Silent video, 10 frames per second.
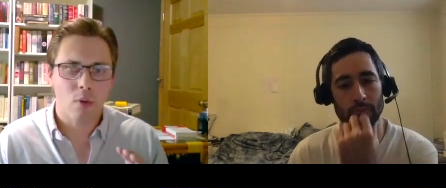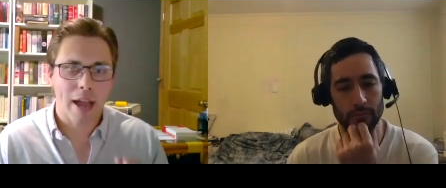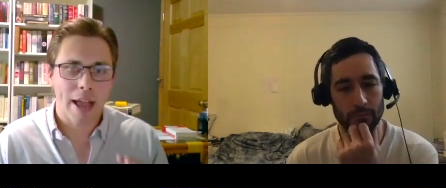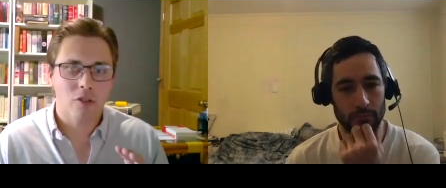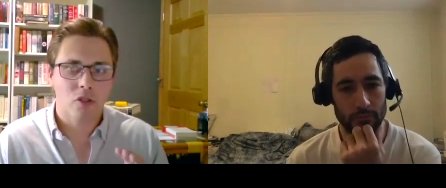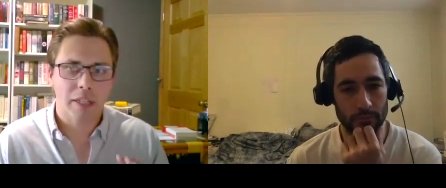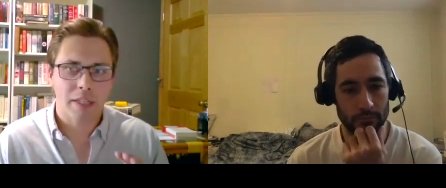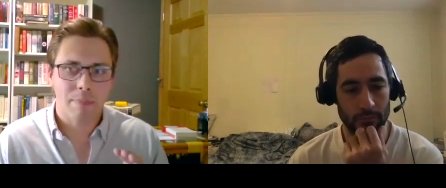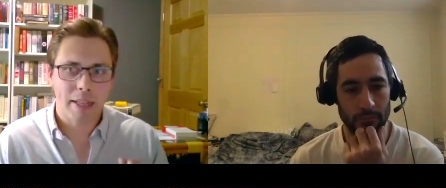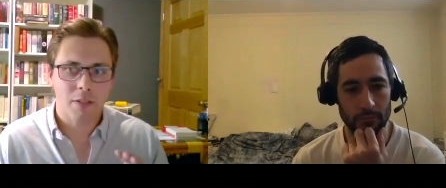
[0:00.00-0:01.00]
Speaker 1: actually
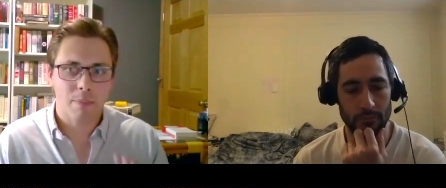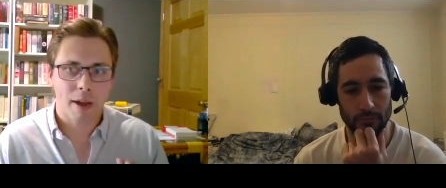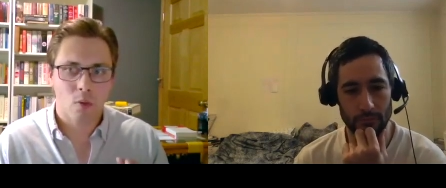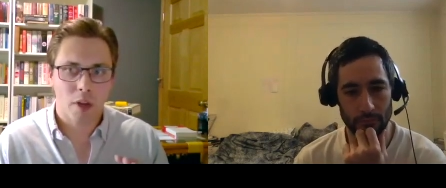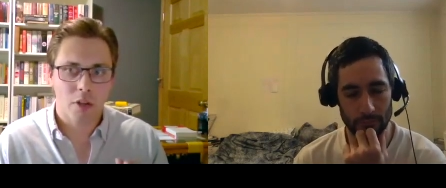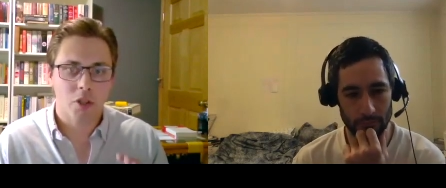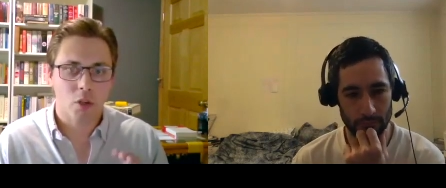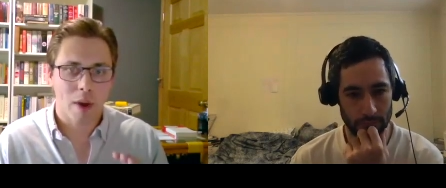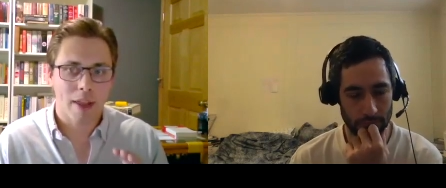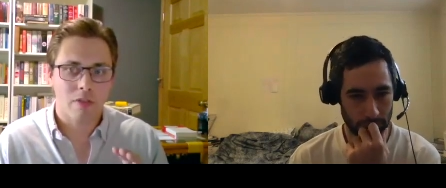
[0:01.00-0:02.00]
means by which to
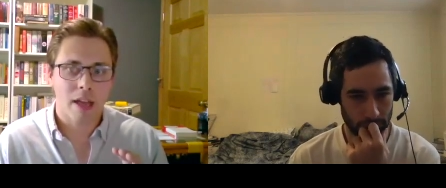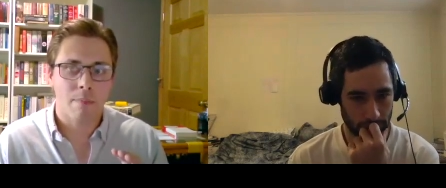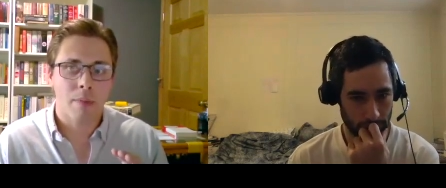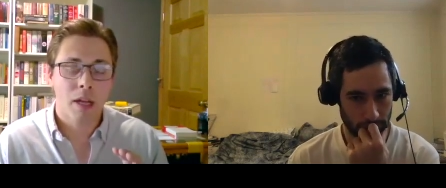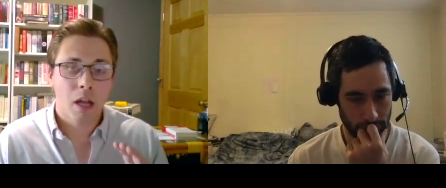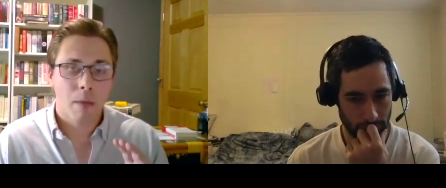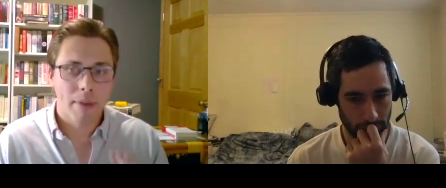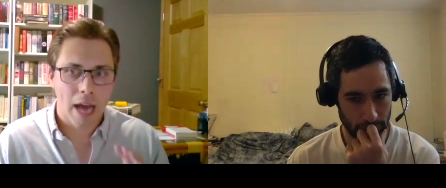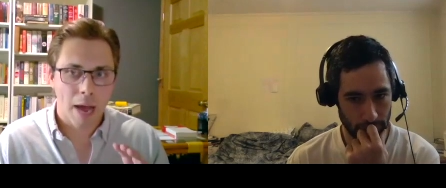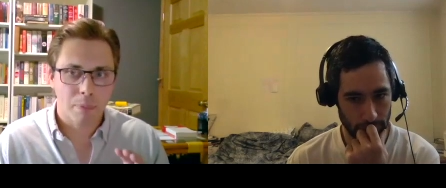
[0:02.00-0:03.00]
grant them
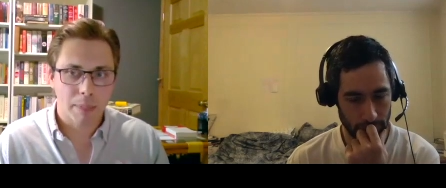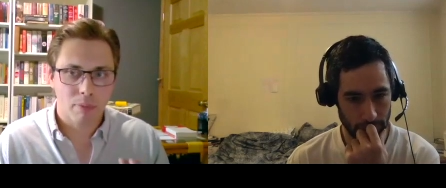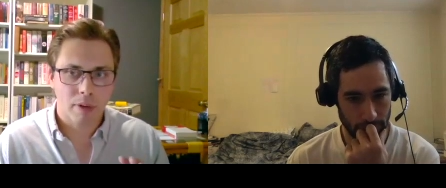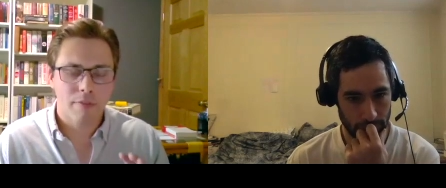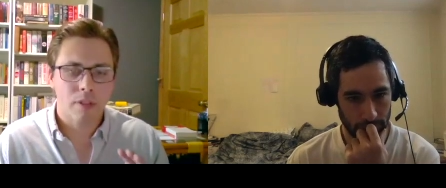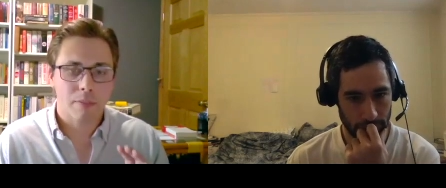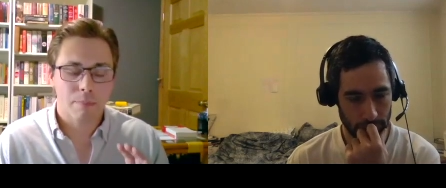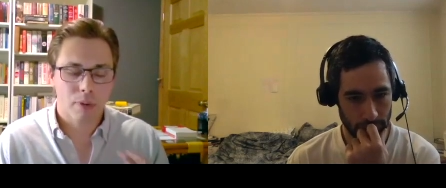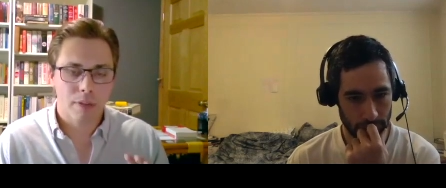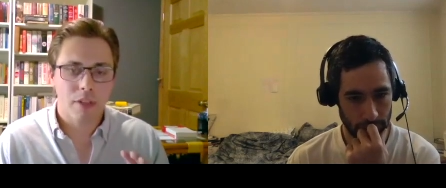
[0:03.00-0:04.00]
monopoly
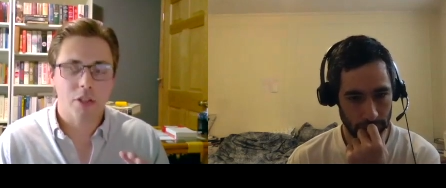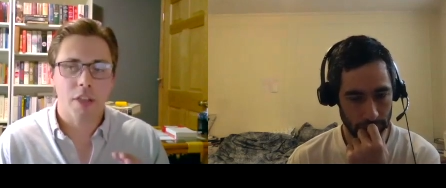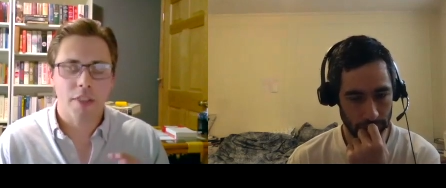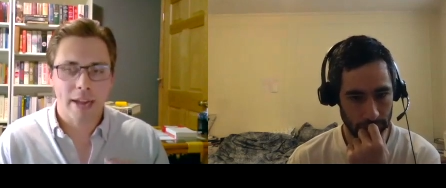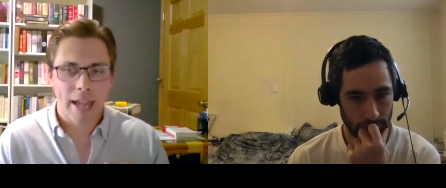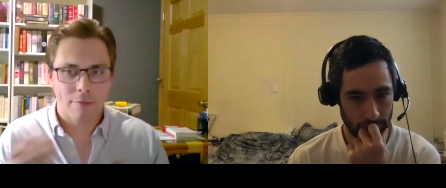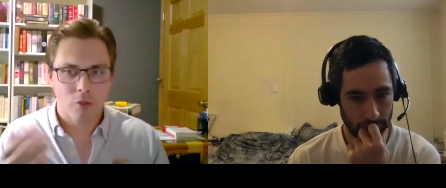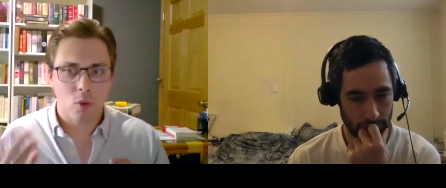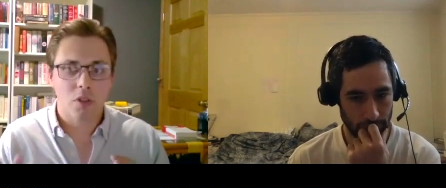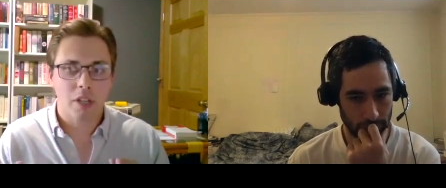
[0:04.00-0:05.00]
privilege. And then
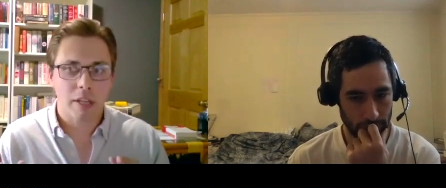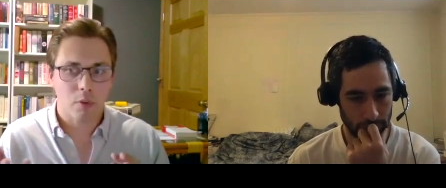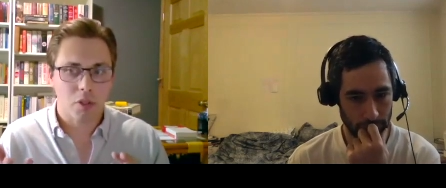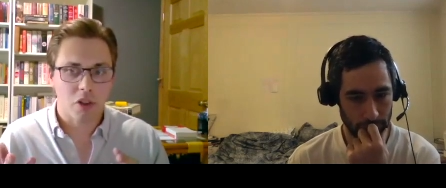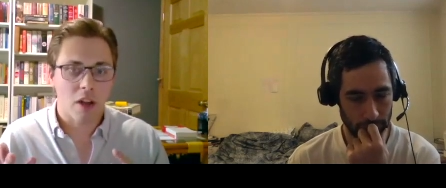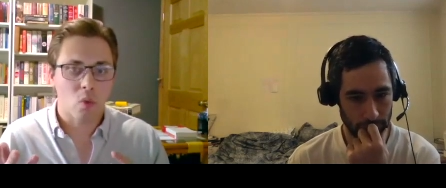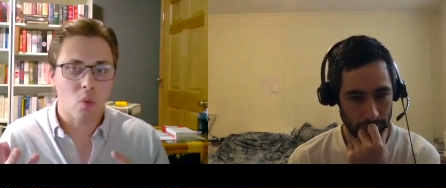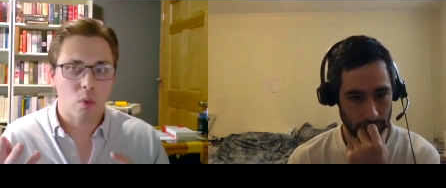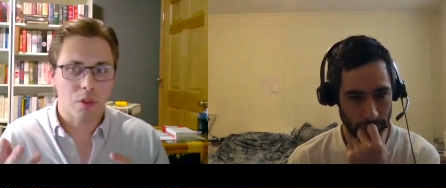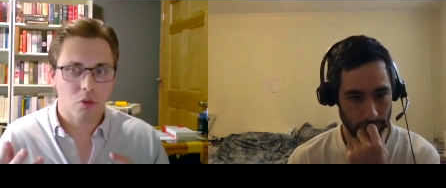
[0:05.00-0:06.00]
afterwards, it was done
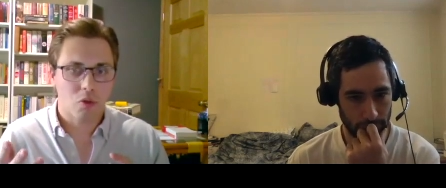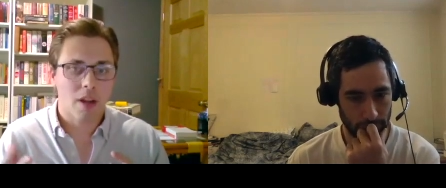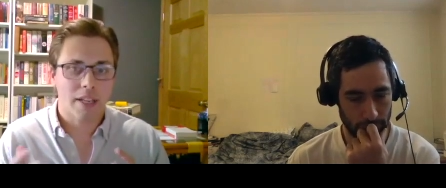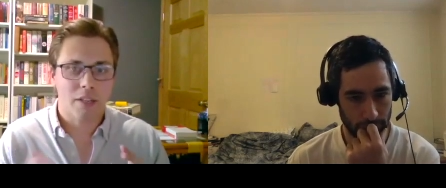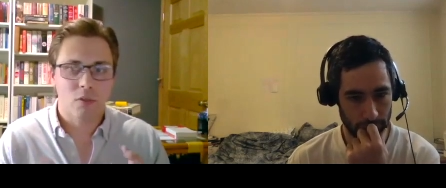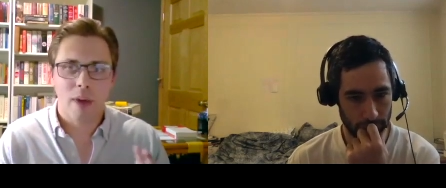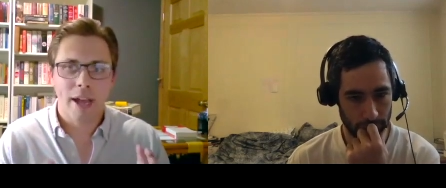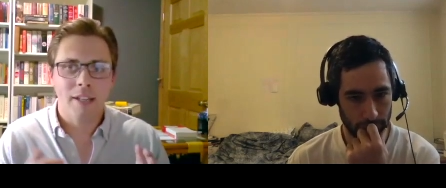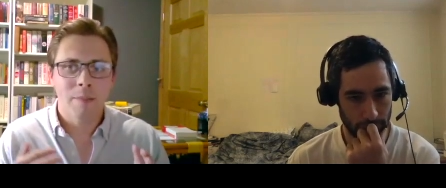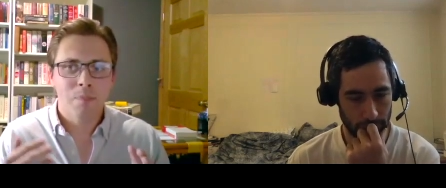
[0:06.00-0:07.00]
with trucking, right?
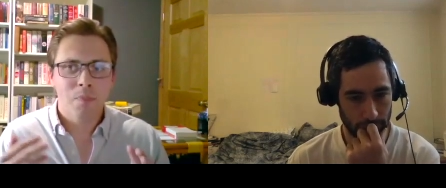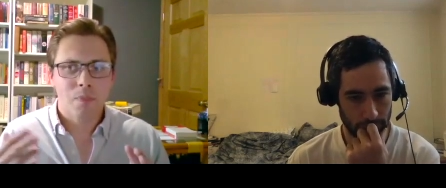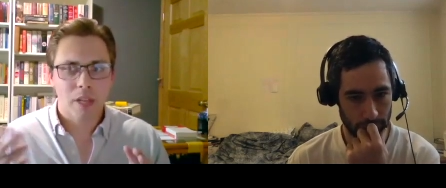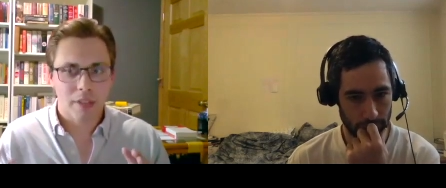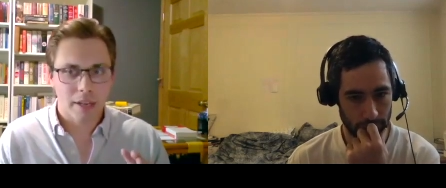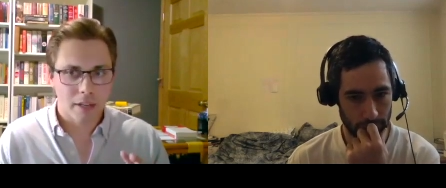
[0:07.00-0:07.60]
And then